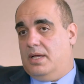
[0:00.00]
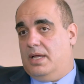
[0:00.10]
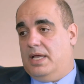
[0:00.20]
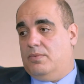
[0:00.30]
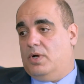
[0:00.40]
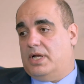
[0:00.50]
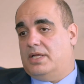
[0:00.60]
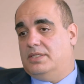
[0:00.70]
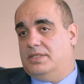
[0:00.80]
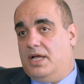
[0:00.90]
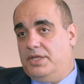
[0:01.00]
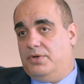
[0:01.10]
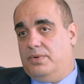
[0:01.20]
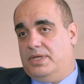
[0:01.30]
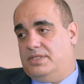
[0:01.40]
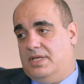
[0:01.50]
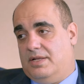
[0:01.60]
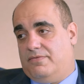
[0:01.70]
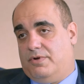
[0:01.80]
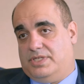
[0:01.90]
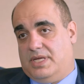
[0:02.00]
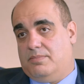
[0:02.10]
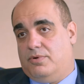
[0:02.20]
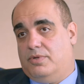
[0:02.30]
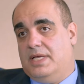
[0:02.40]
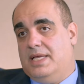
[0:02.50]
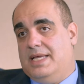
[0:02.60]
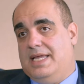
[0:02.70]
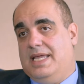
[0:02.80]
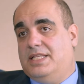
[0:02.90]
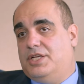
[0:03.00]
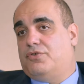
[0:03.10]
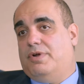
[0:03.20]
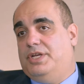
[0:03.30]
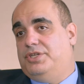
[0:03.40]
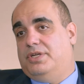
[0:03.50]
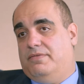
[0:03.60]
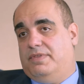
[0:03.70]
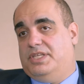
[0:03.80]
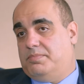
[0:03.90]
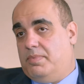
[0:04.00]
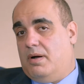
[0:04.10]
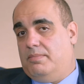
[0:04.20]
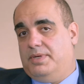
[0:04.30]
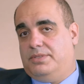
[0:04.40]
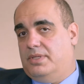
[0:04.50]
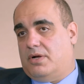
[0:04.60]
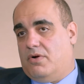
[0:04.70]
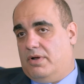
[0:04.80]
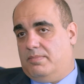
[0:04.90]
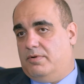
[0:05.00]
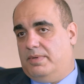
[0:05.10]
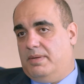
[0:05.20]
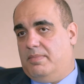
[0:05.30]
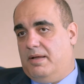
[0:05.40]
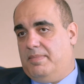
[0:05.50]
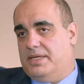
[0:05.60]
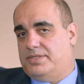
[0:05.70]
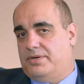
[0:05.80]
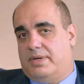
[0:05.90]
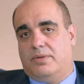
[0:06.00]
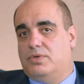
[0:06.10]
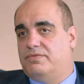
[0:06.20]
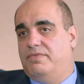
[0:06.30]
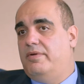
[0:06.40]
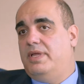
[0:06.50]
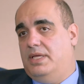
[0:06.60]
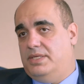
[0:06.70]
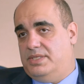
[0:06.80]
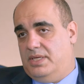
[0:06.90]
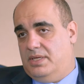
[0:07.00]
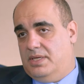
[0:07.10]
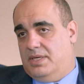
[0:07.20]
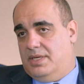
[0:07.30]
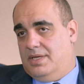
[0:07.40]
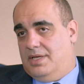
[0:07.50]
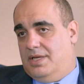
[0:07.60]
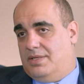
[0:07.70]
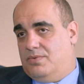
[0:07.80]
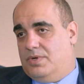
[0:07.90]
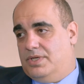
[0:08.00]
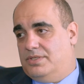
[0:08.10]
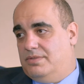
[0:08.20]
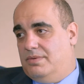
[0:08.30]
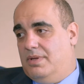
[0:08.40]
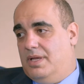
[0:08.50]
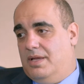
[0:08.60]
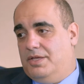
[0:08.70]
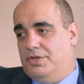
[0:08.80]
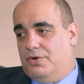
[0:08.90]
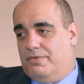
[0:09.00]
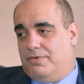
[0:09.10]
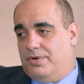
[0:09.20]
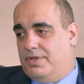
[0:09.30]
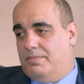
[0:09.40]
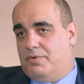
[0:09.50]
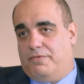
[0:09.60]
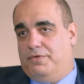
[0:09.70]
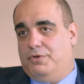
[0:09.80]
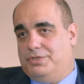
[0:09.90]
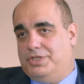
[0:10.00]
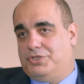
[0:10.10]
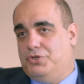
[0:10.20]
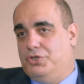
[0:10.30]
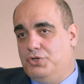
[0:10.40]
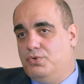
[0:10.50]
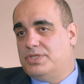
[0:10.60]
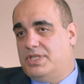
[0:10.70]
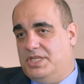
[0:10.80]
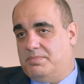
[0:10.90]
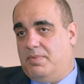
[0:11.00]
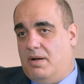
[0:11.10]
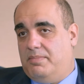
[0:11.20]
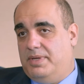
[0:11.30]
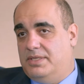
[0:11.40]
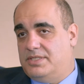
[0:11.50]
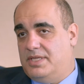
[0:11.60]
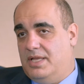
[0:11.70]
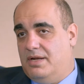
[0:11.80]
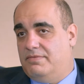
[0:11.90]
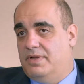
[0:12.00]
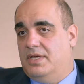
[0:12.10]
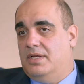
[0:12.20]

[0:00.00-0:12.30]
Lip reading: And what I can tell you is that, for example, integration of this pump into the cardiopulmonary bypass circuit was very easy. It was, for the perfusionist to use this pump instead of